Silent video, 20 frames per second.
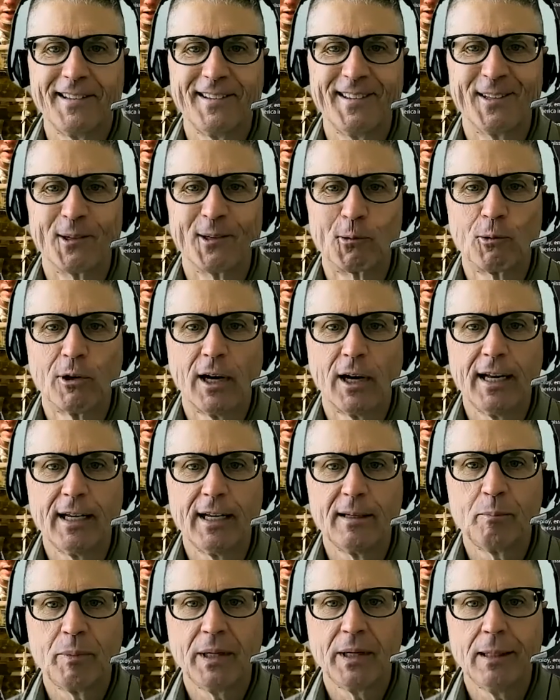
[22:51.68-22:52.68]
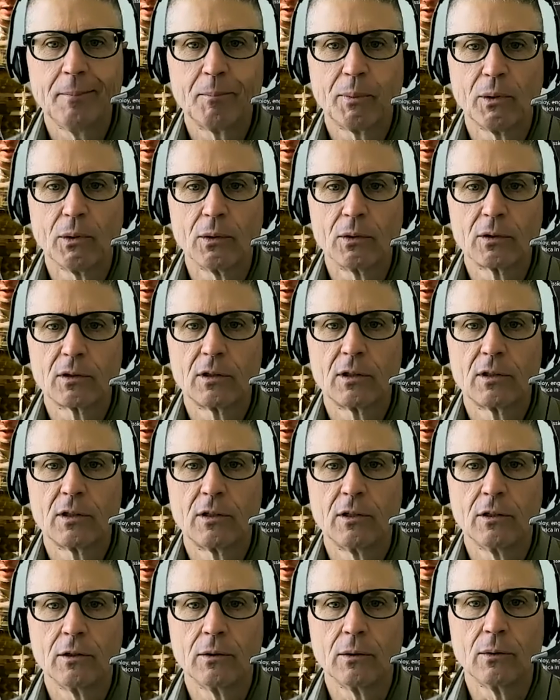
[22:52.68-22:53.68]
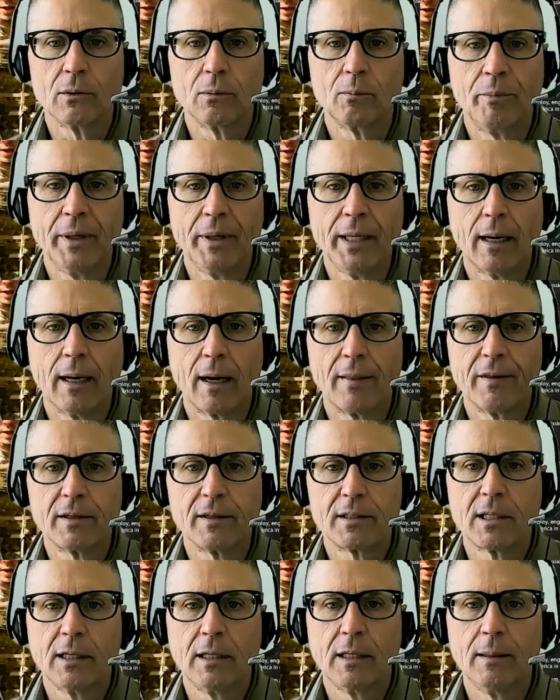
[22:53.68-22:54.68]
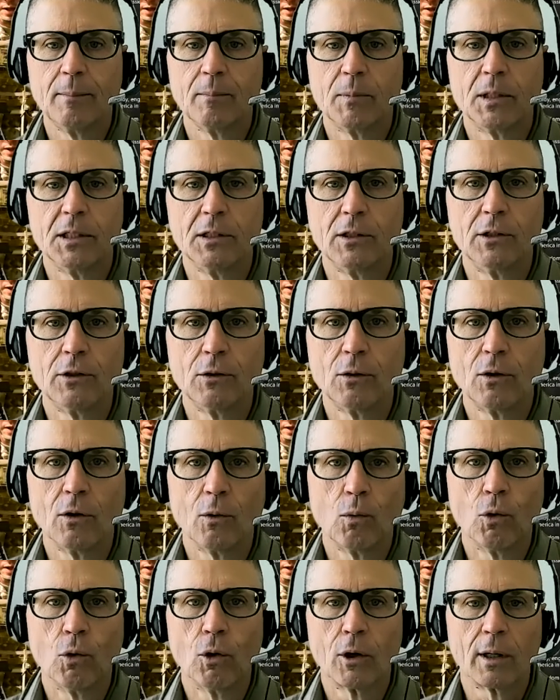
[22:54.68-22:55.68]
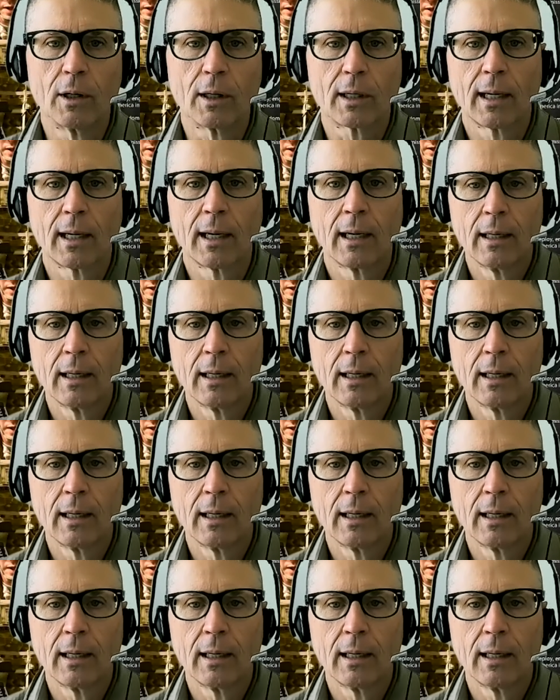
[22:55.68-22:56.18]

the right people to be on the team and do the work